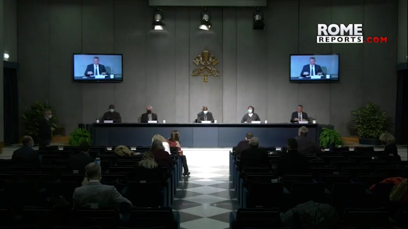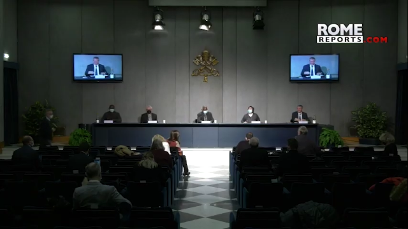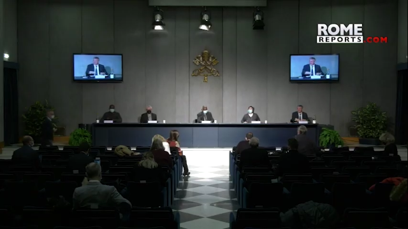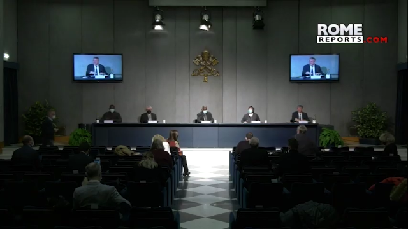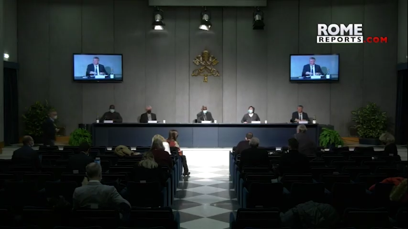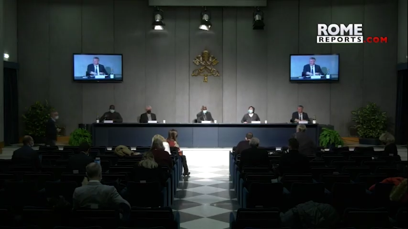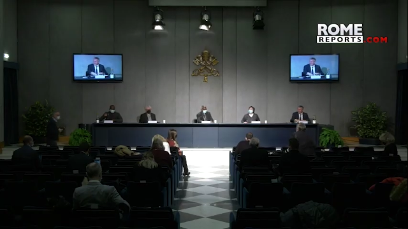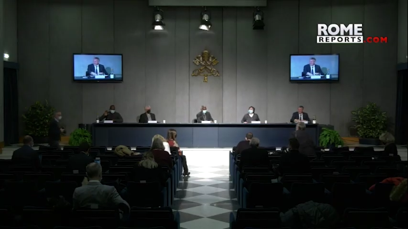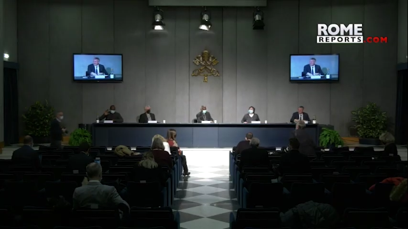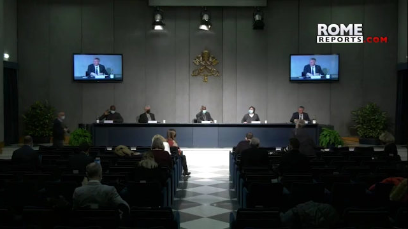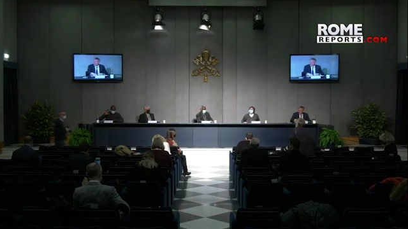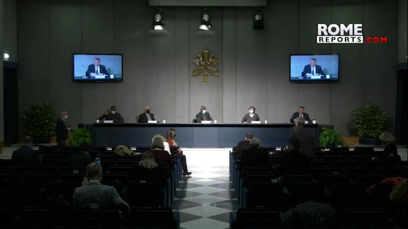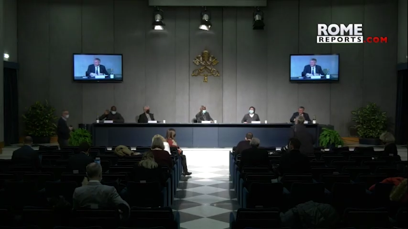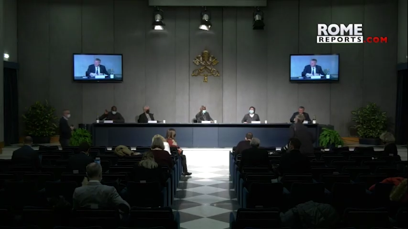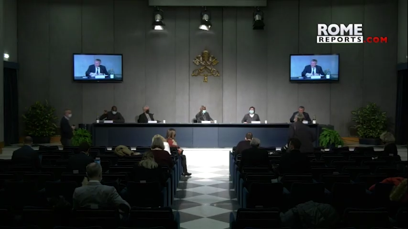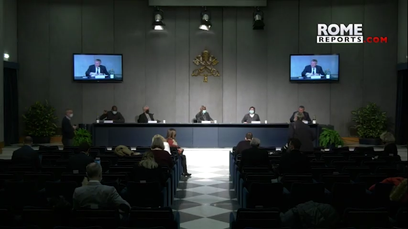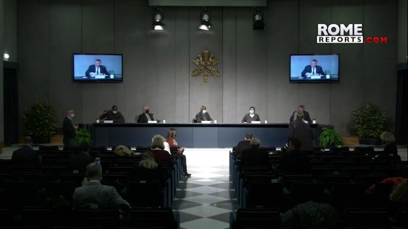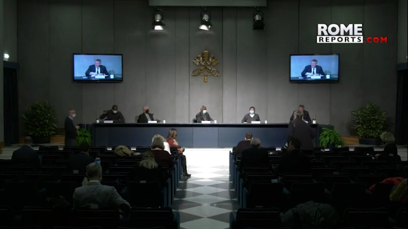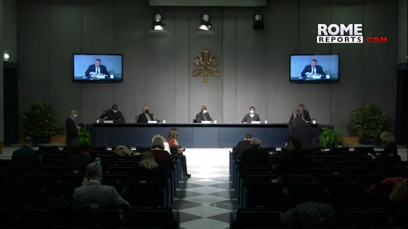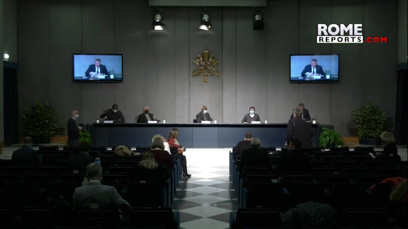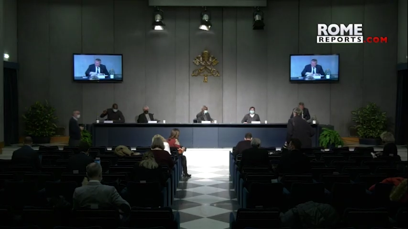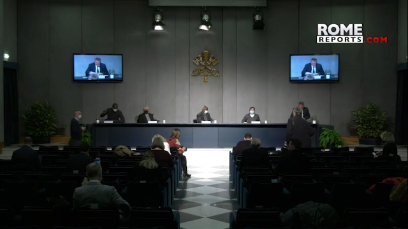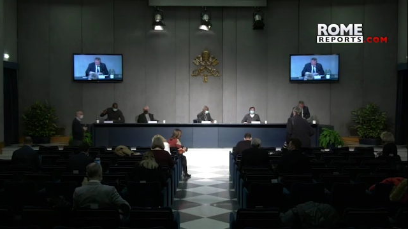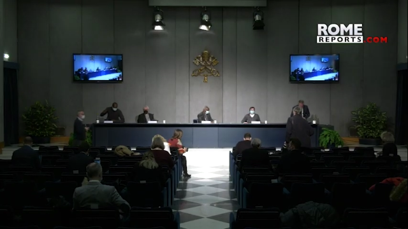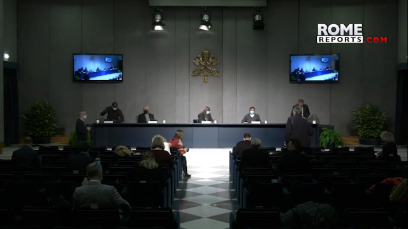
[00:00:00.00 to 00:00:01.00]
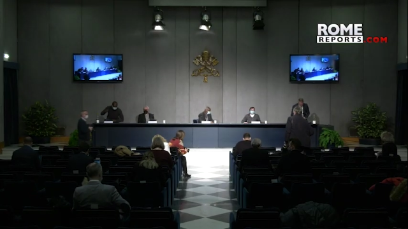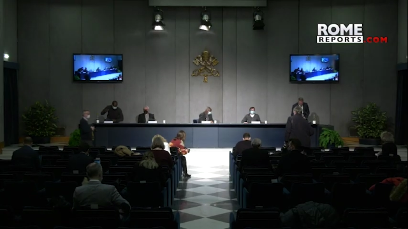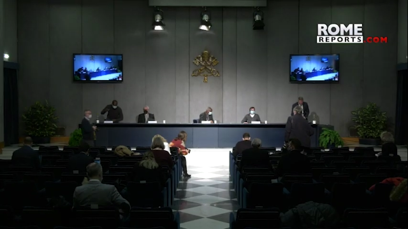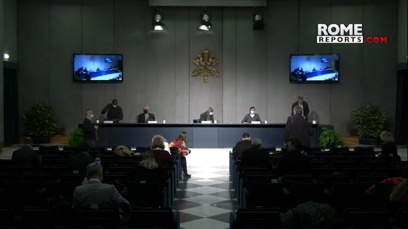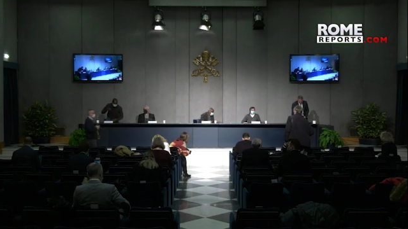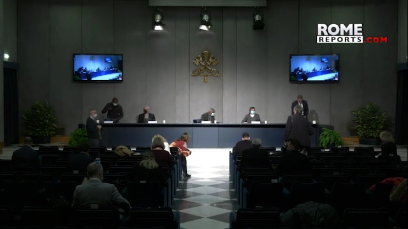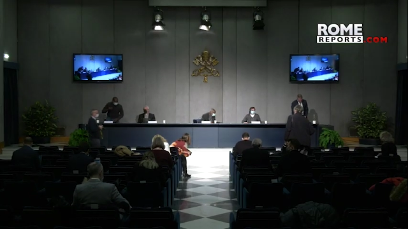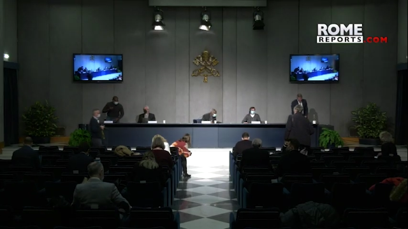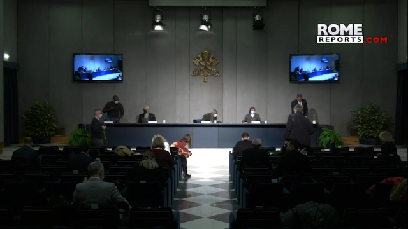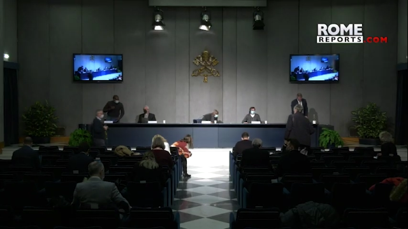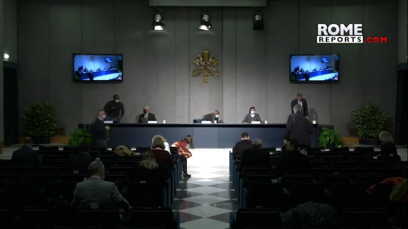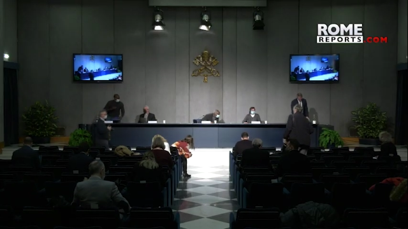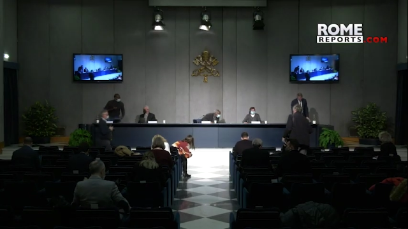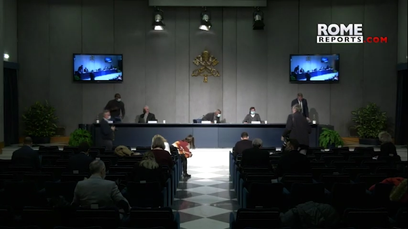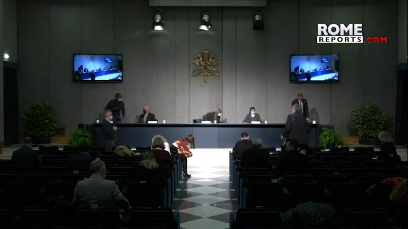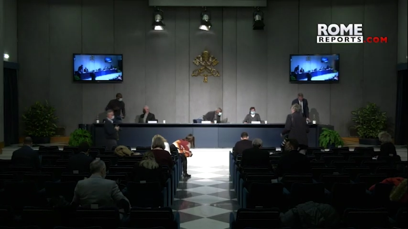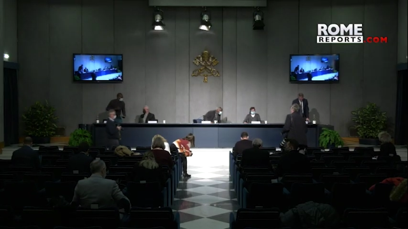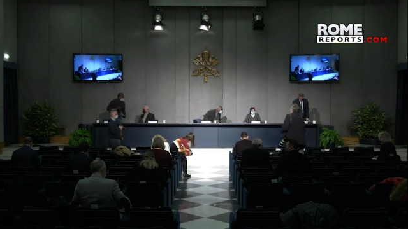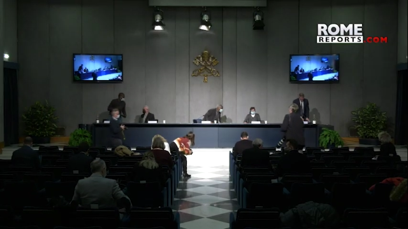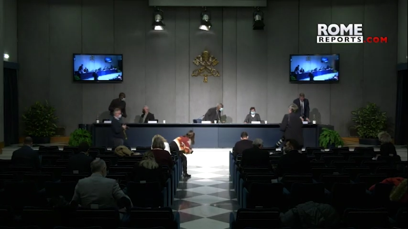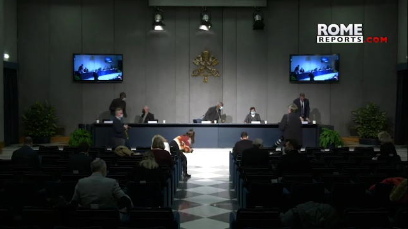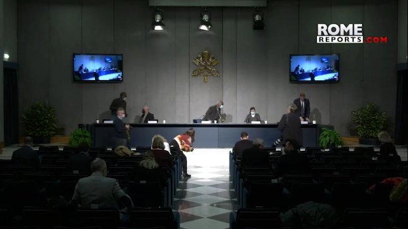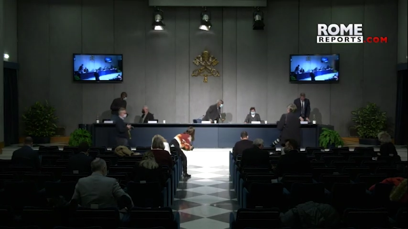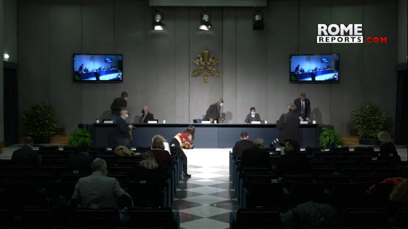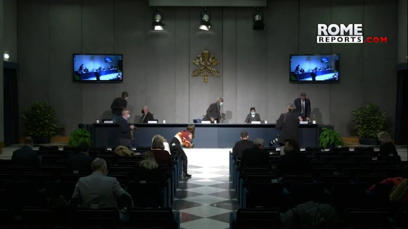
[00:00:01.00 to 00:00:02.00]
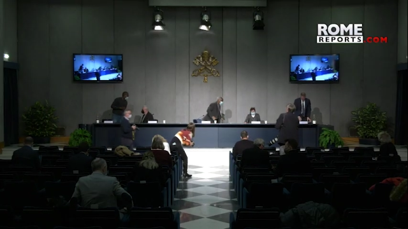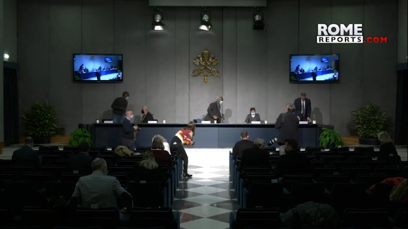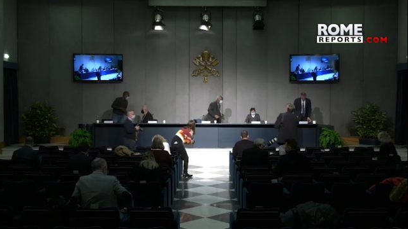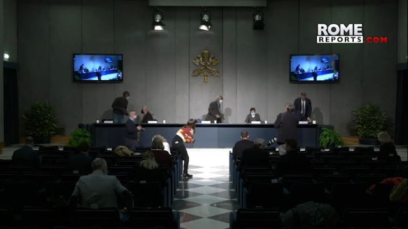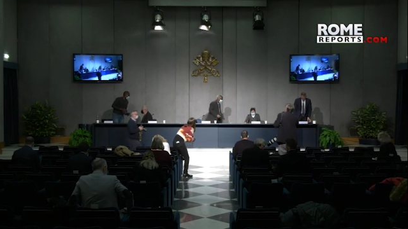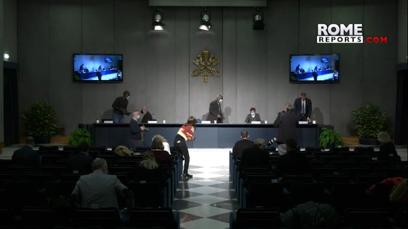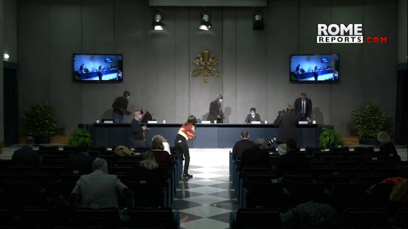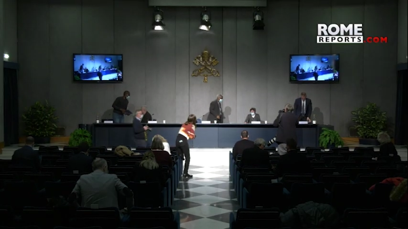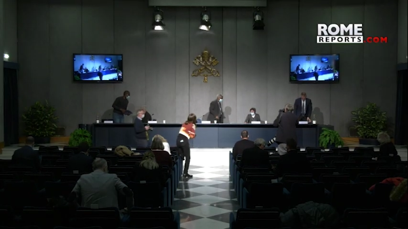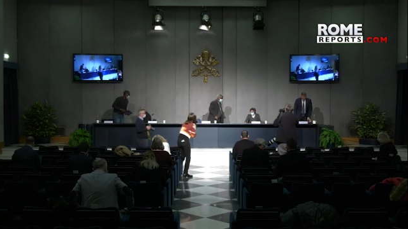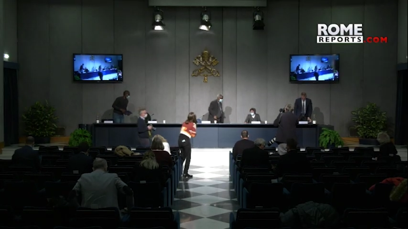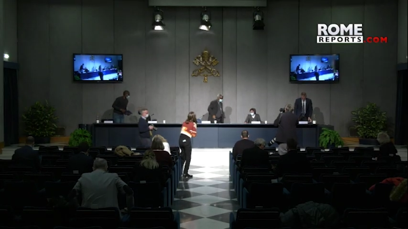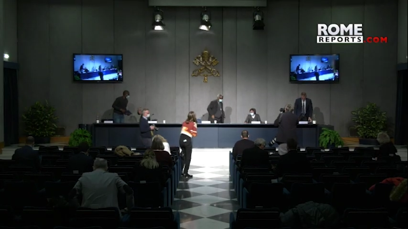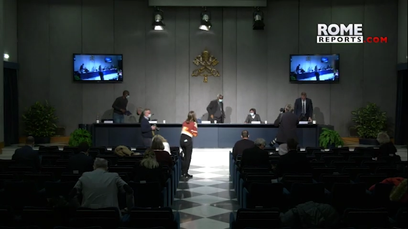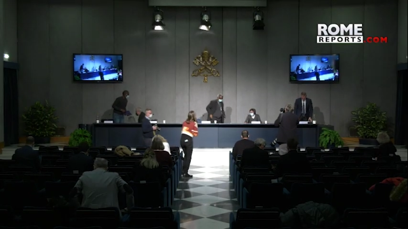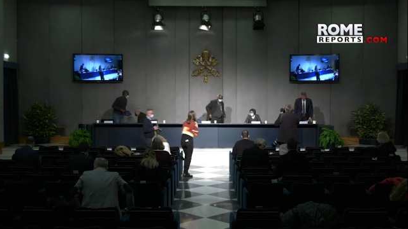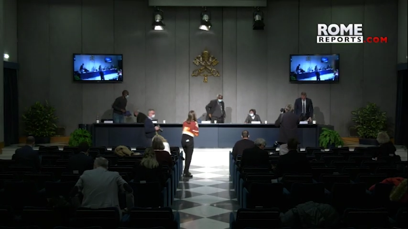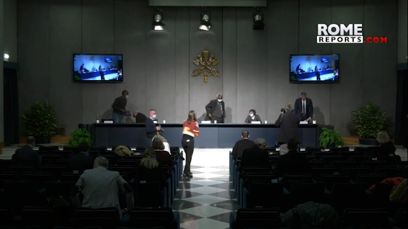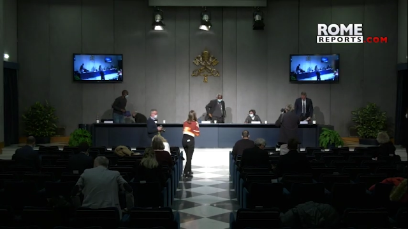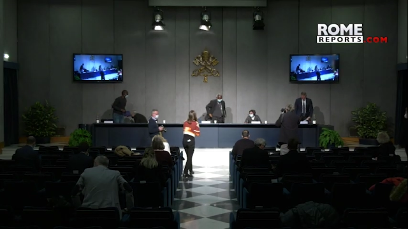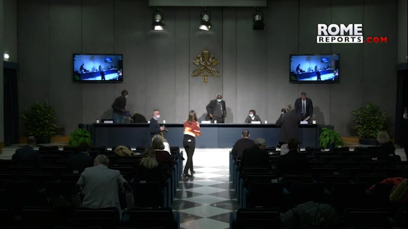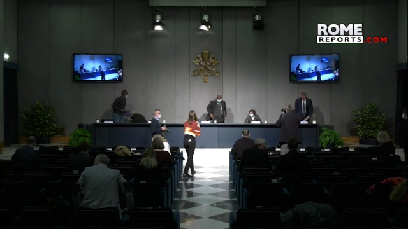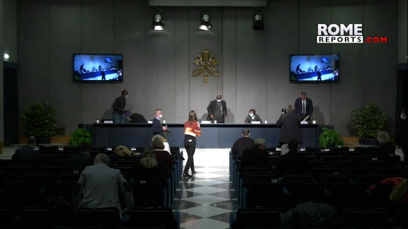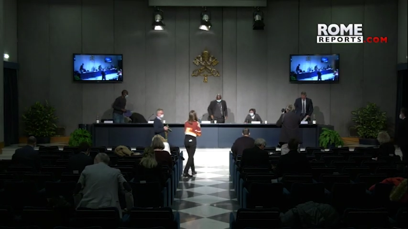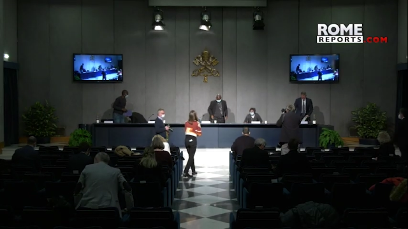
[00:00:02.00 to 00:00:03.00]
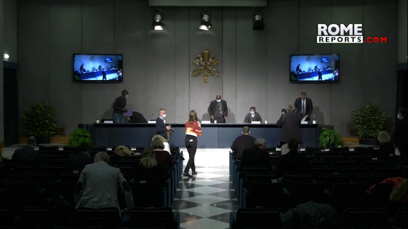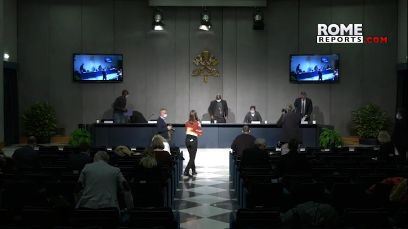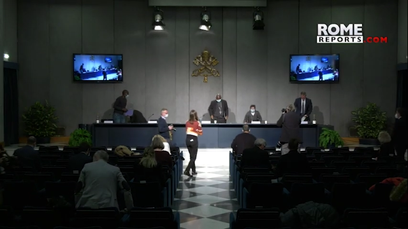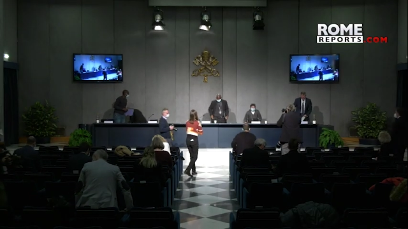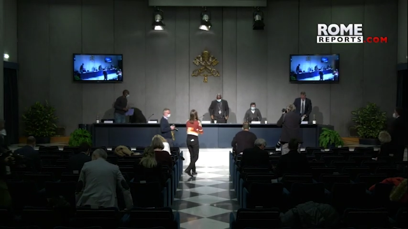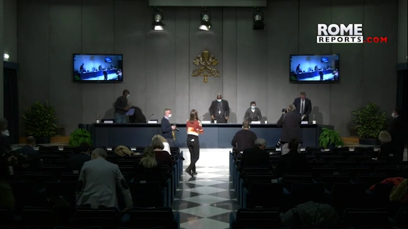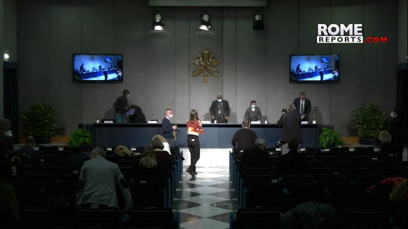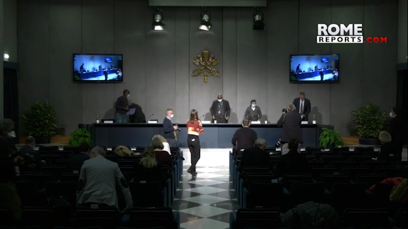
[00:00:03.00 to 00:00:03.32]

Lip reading: (no speaker visible)